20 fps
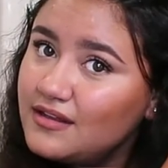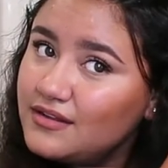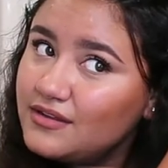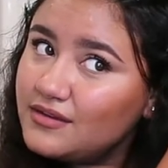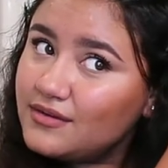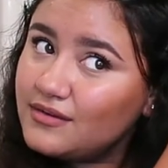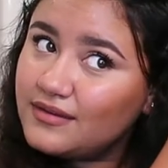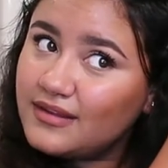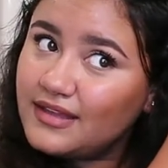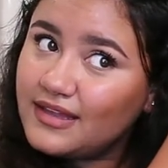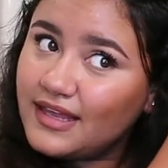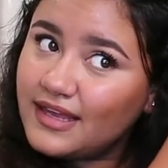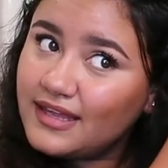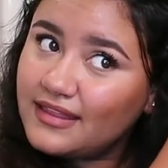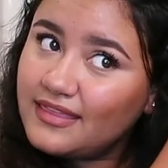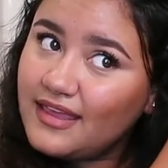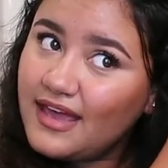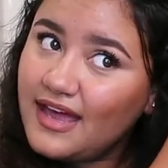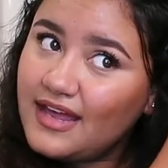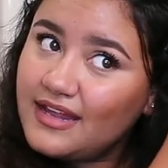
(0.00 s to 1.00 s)
do it like
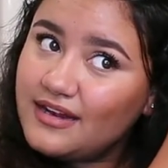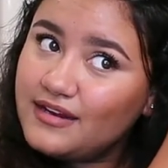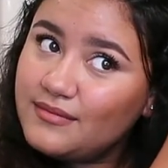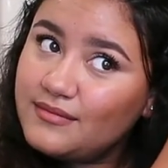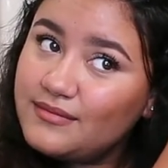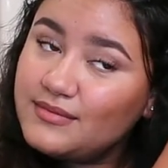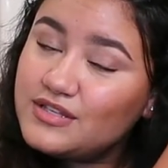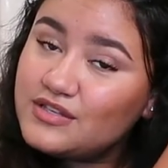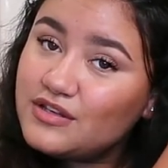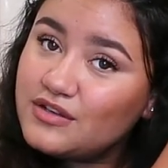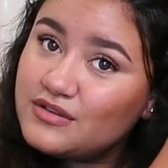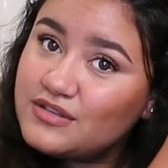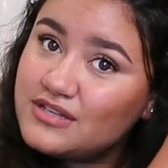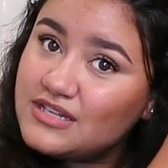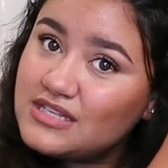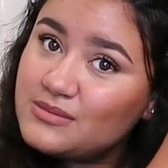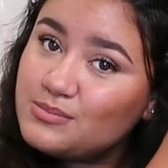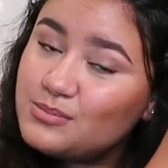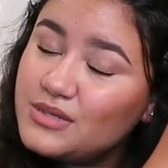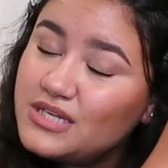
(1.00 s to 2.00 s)
that. So
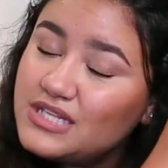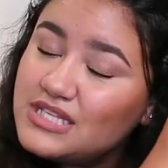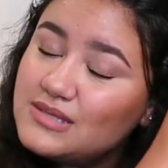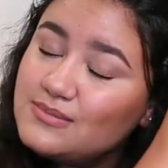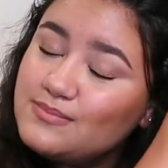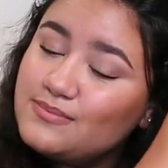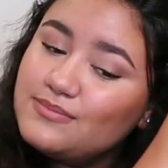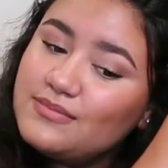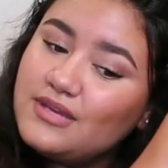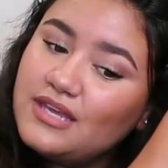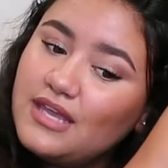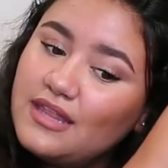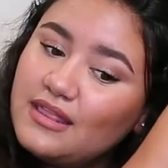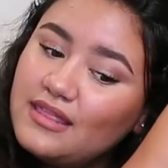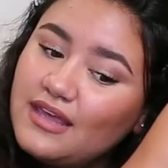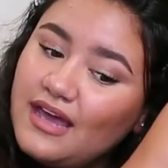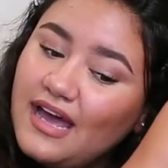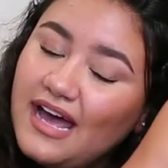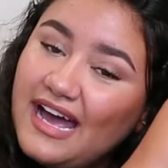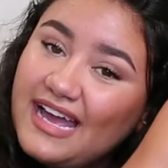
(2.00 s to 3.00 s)
since it's in
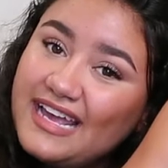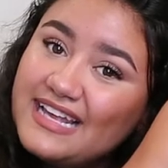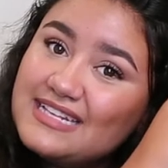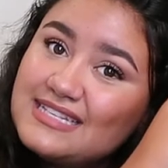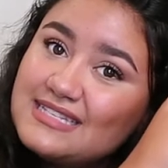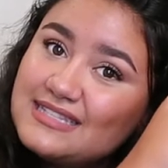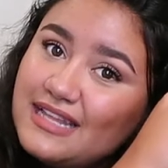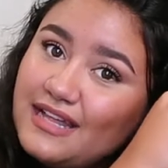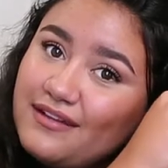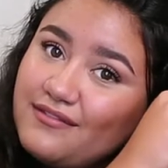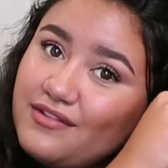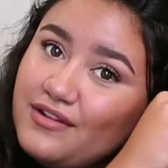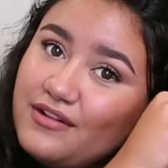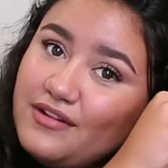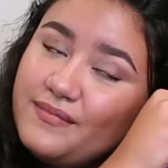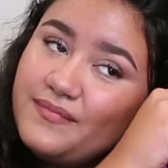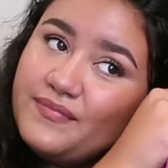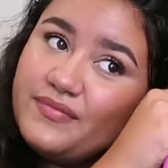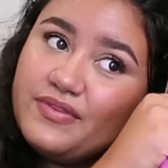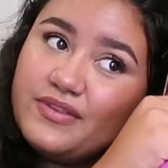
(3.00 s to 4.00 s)
the highest
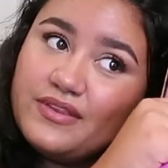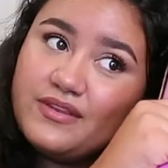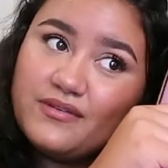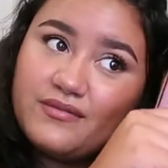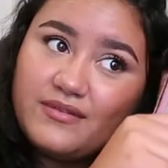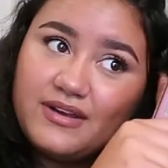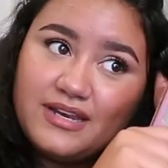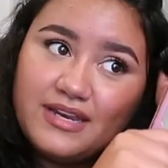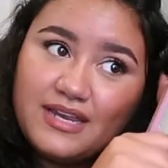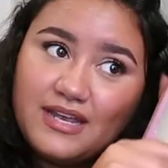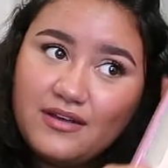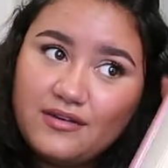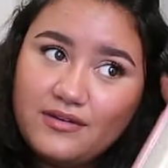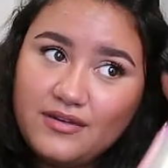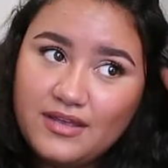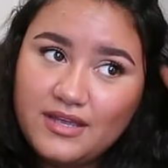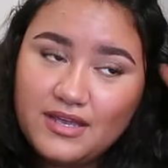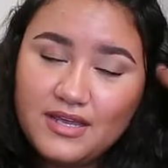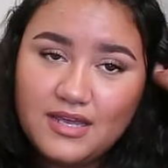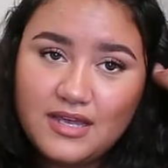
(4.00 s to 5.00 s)
level right now,
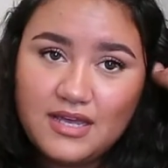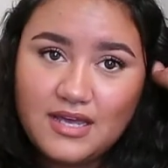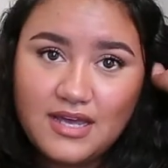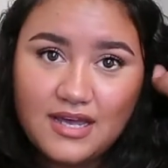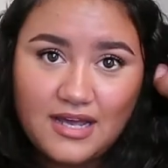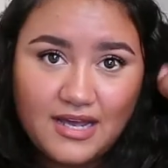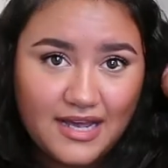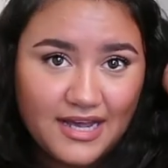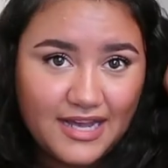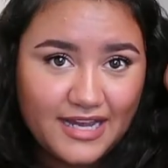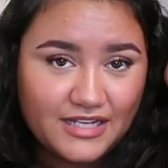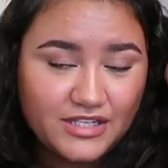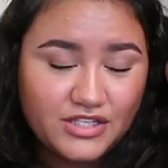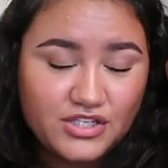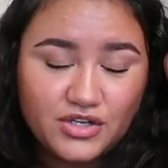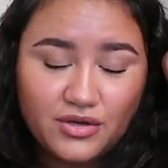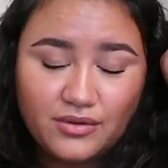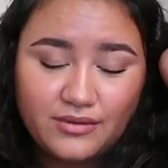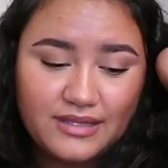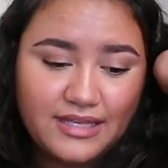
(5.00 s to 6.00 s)
I
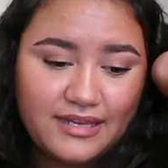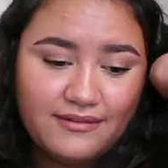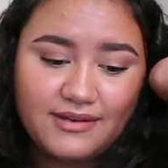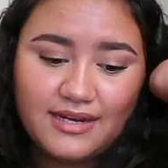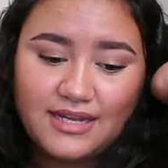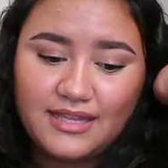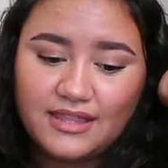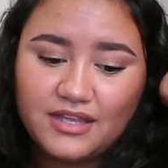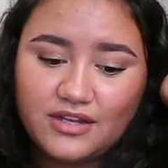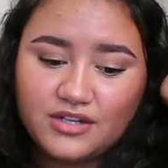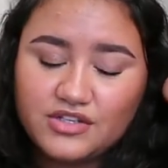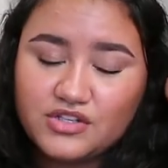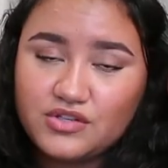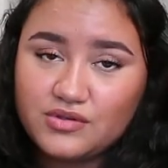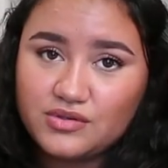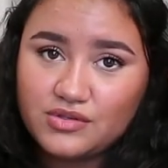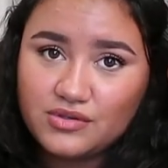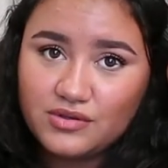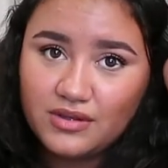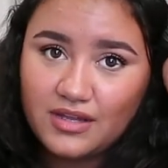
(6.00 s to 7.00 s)
don't leave it in there
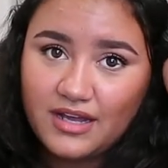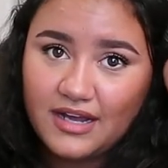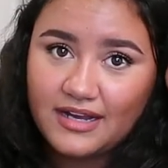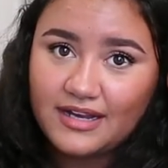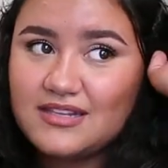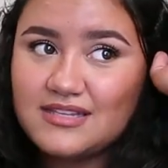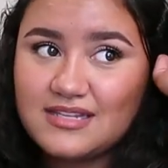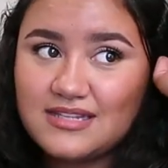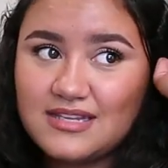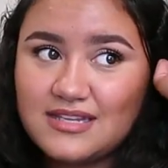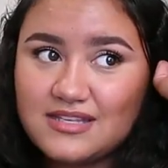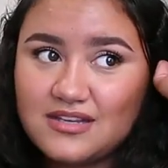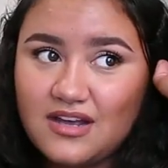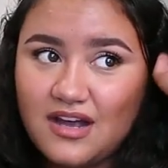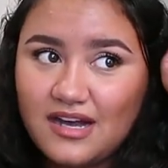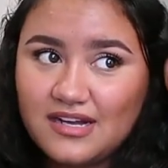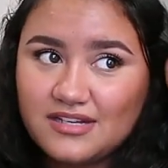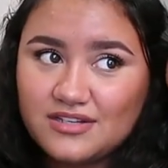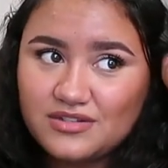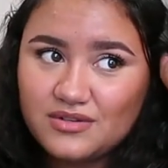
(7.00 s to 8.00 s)
too long. Since it's
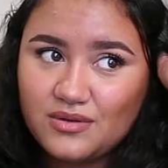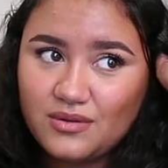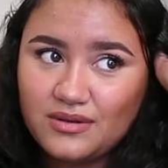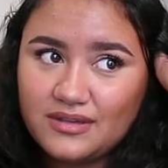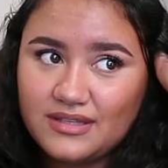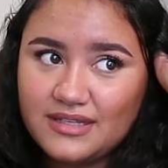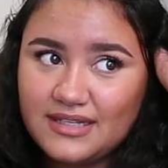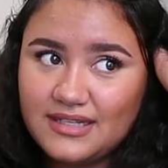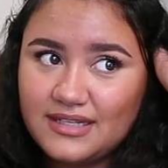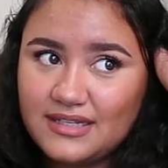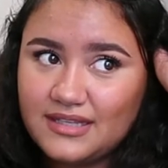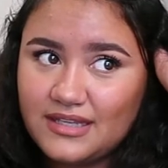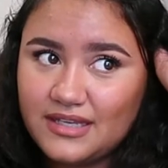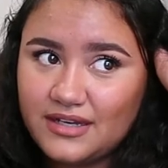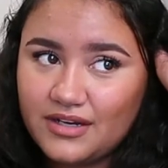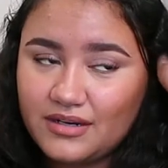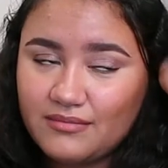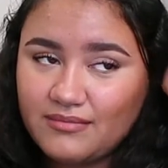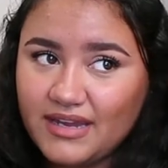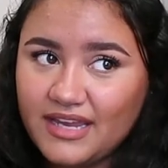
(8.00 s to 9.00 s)
hot, I just hold it
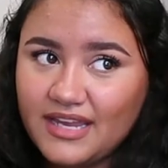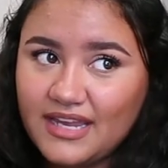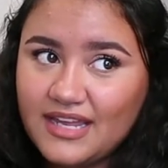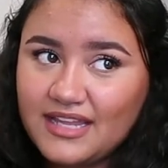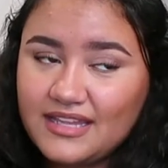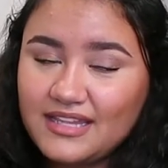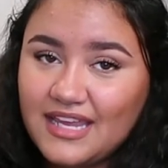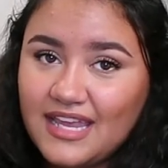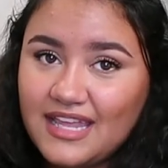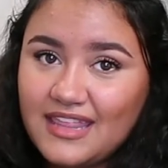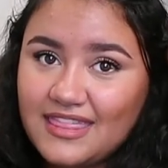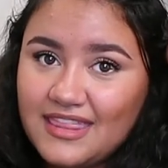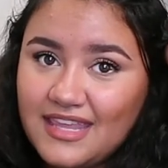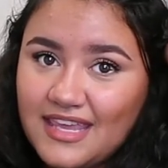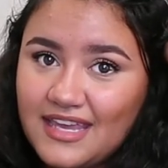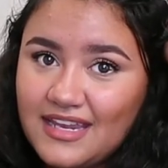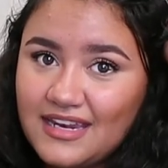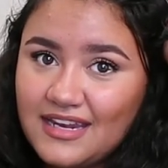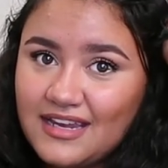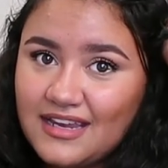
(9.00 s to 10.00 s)
there in my hand, and
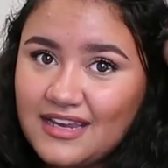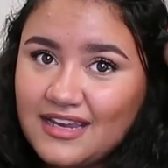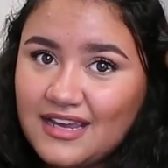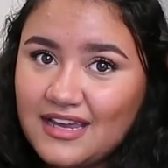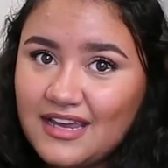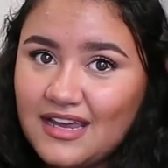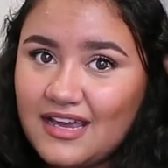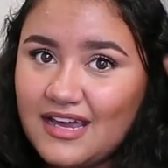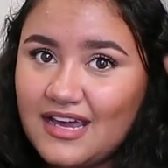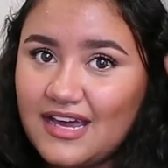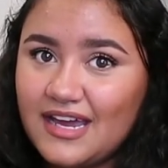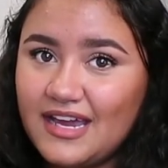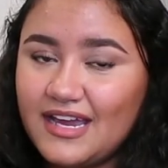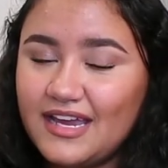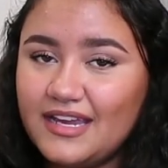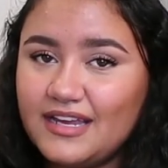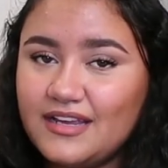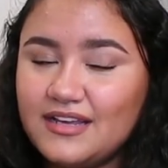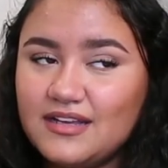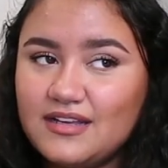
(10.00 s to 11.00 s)
then
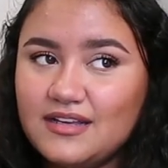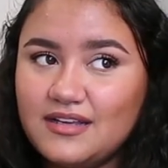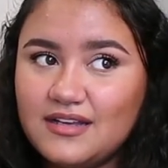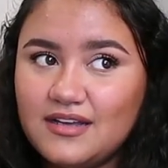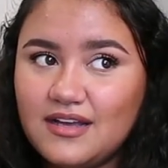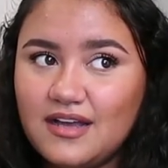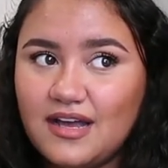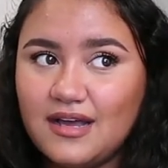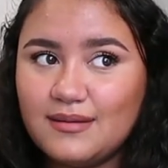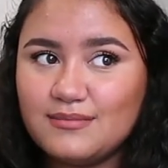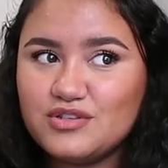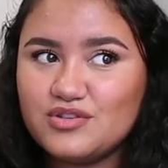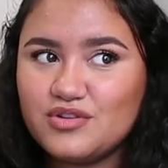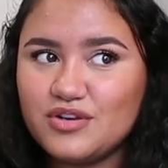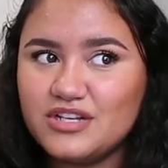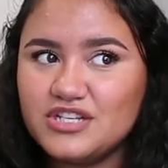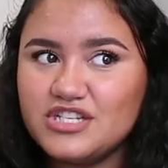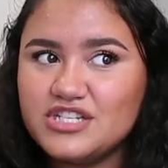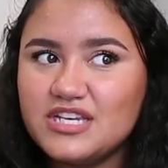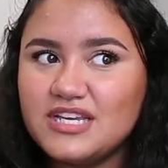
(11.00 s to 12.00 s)
I
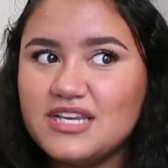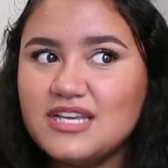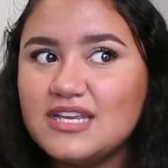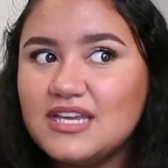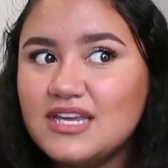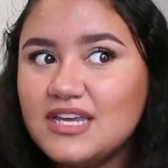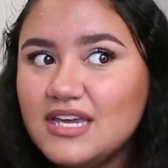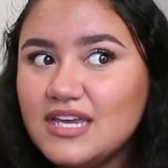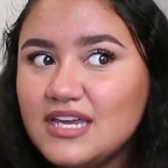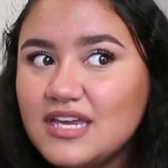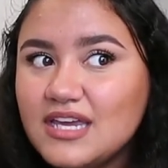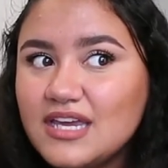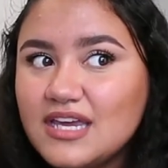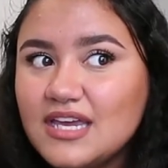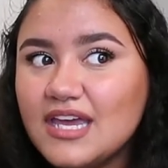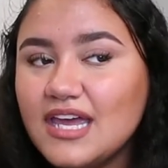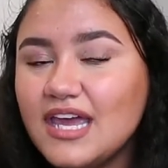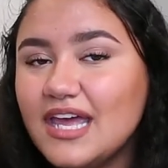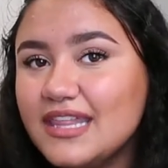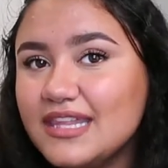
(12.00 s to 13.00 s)
scrunch it,
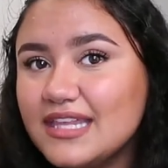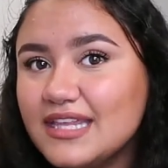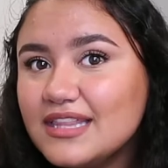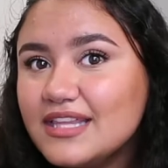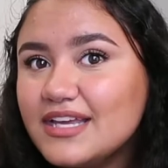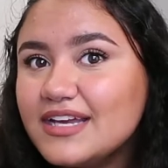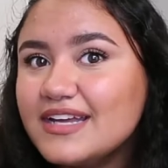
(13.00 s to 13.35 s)
and then